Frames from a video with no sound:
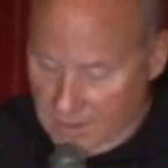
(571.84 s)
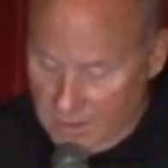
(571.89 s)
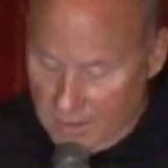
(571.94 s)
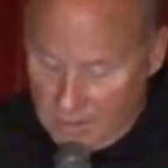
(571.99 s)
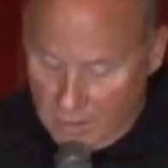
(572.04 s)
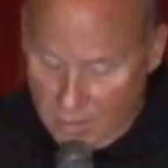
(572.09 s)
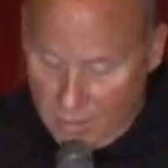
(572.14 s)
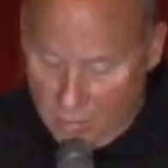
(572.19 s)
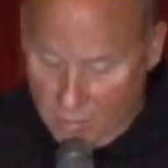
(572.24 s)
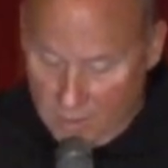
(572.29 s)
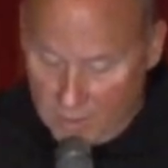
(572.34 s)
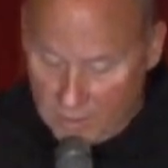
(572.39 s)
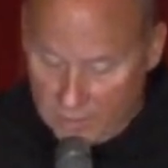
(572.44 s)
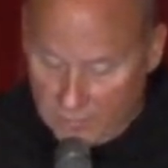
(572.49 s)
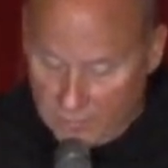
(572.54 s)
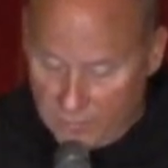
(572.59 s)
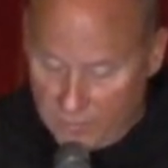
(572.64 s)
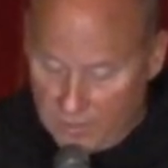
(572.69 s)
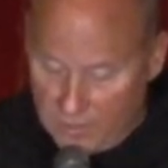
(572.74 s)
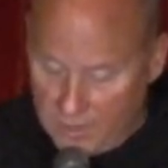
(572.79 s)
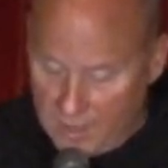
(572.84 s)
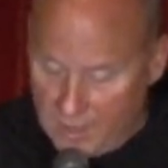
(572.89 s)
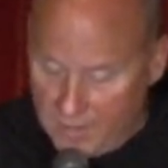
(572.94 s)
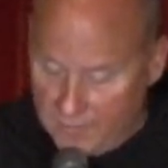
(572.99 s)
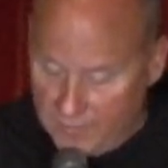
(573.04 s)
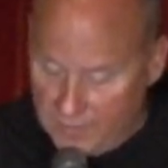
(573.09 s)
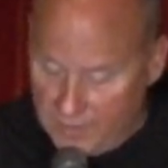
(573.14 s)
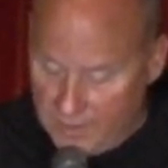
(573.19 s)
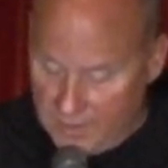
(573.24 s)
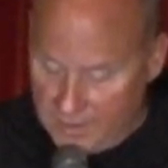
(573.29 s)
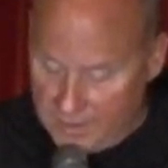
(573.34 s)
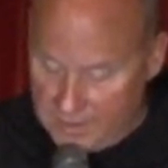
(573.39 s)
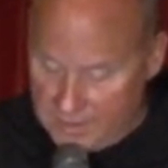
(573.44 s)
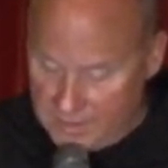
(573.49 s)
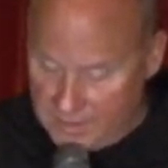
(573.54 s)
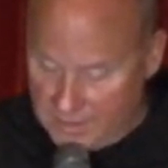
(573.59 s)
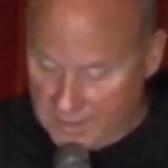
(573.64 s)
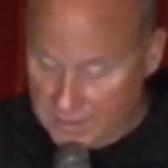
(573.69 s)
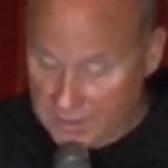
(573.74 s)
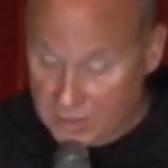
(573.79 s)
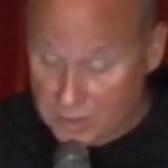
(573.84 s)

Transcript: O oh, wonderful loftiness and